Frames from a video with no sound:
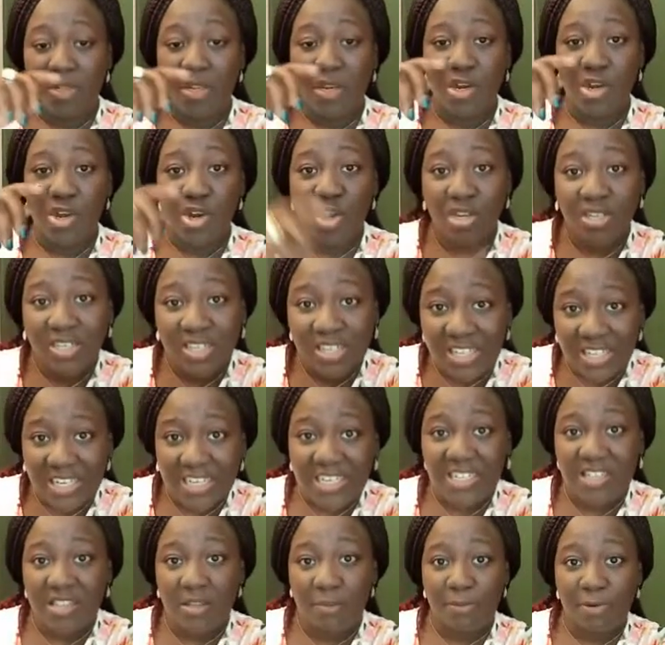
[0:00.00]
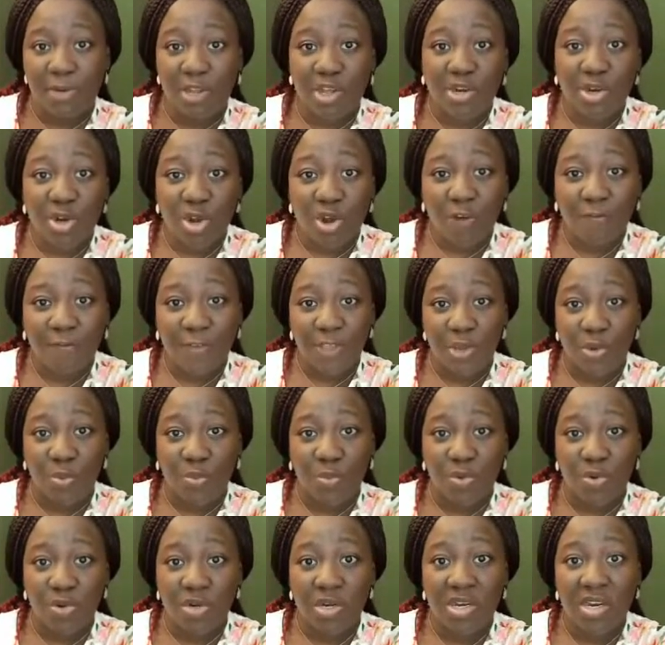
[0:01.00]
not cleaning the blood off your
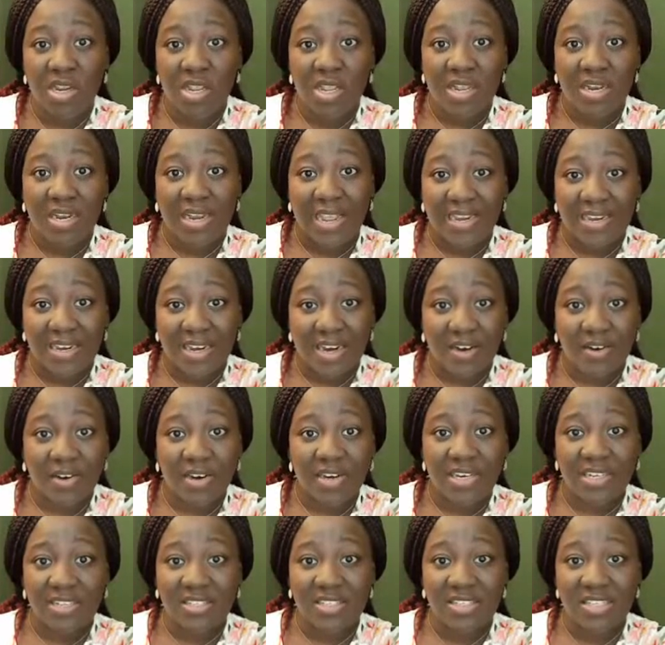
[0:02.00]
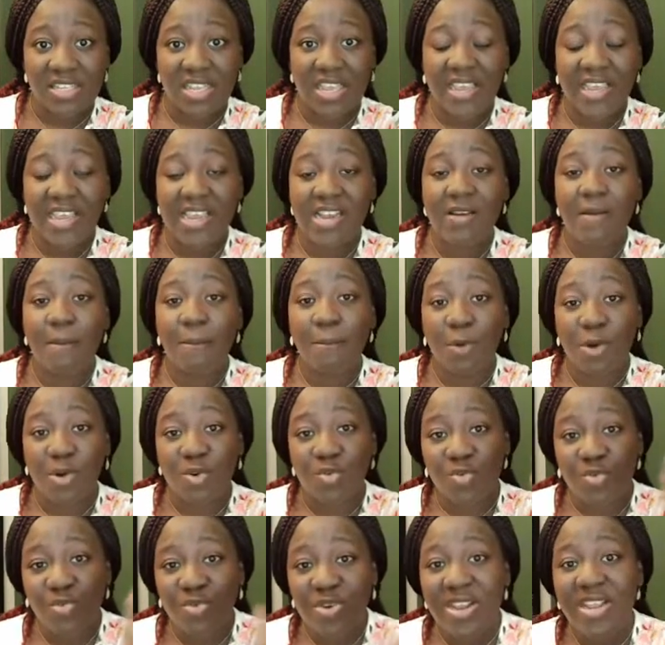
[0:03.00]
wound, like Garrett is saying,
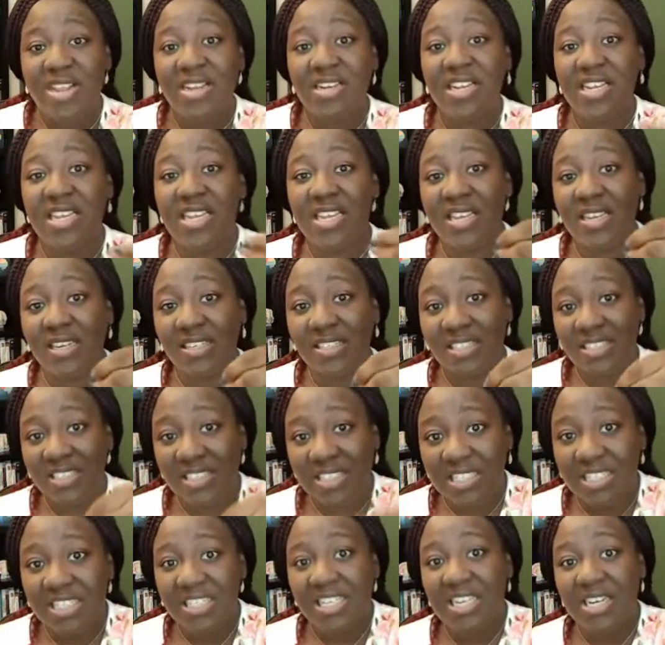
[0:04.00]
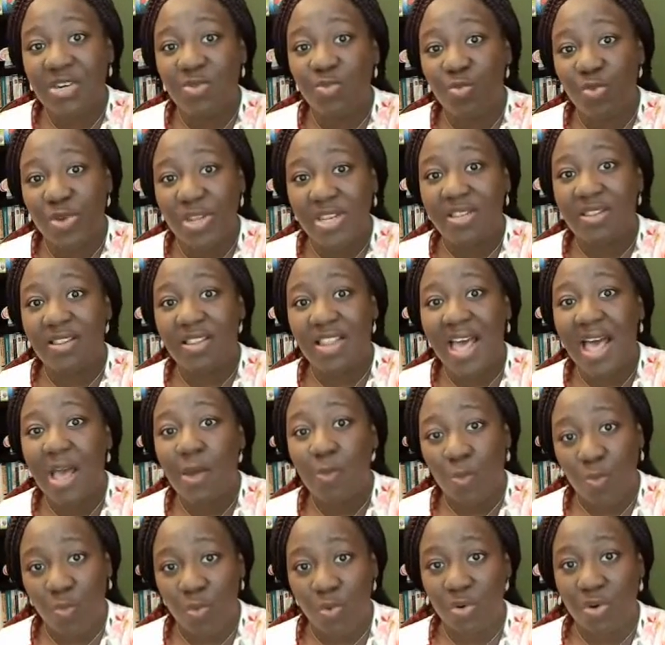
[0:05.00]
but really dealing with
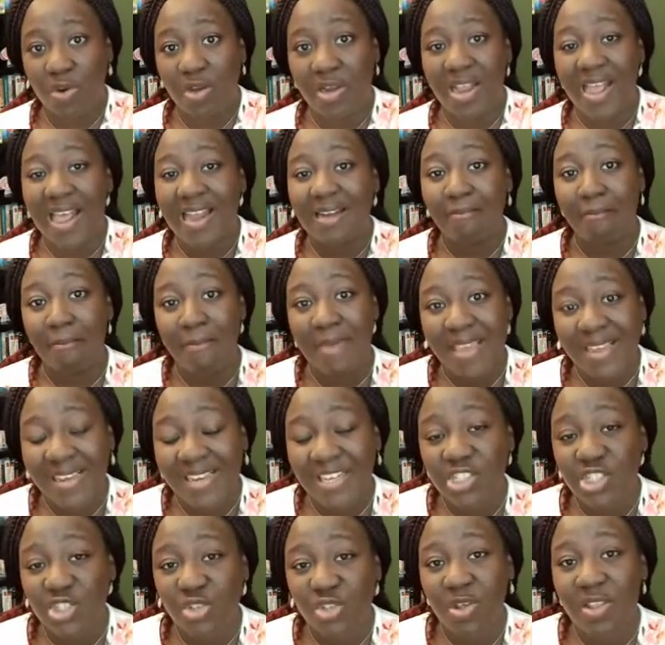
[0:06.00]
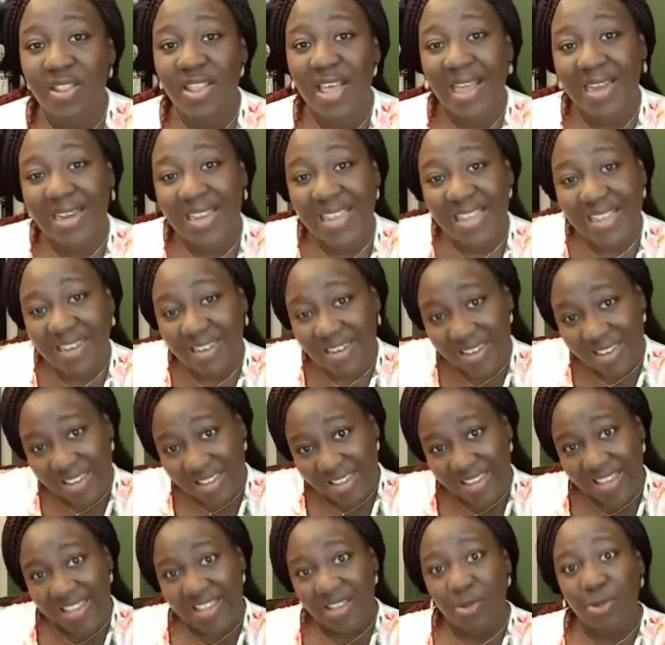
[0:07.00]
that wound and making sure that it
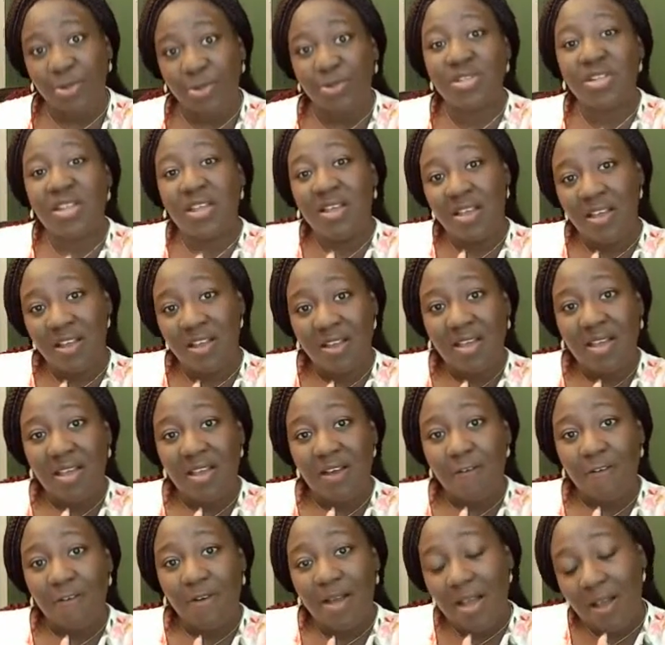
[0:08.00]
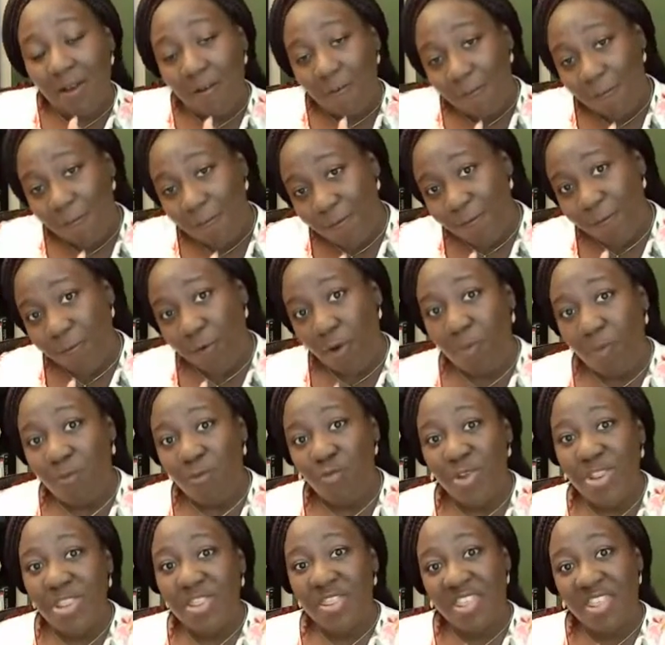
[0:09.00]
heals from
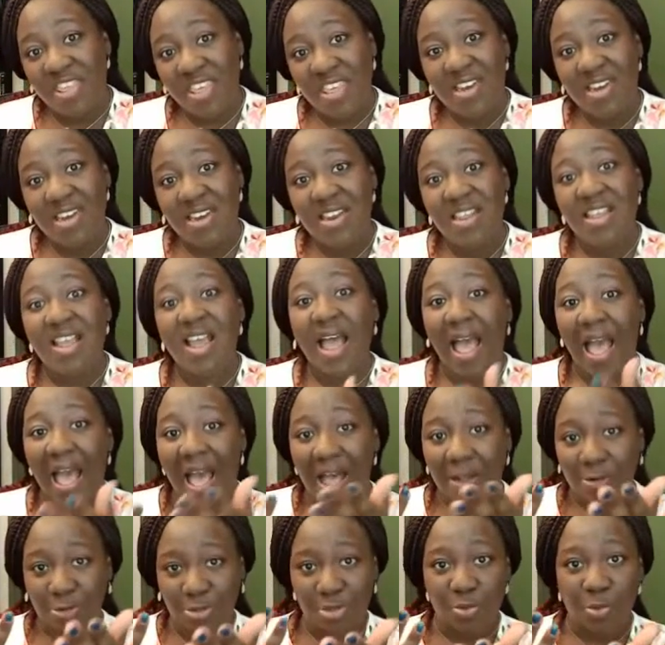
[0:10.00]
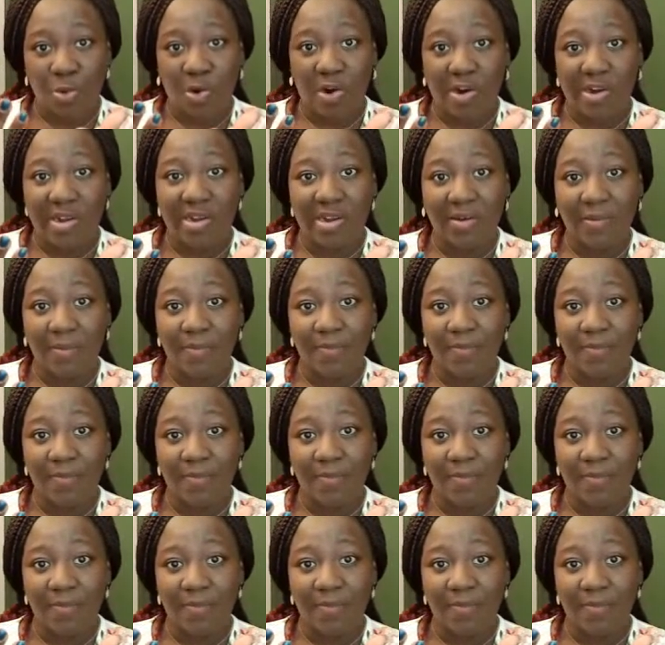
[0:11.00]
within outward.